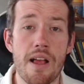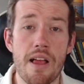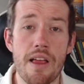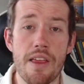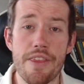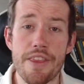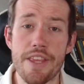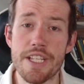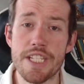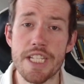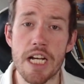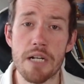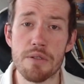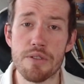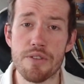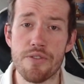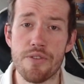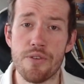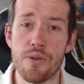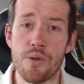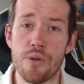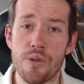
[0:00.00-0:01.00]
This helps
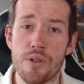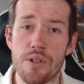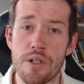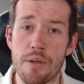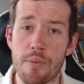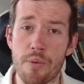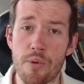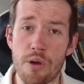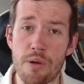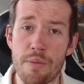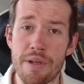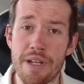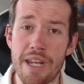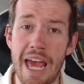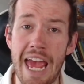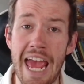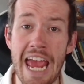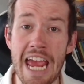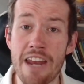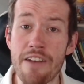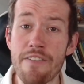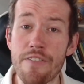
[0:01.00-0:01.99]
for deployment
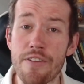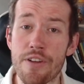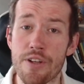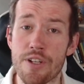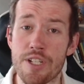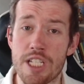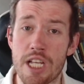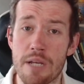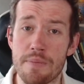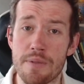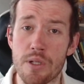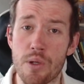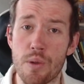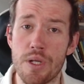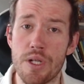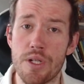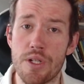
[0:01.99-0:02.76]
and for your subsequent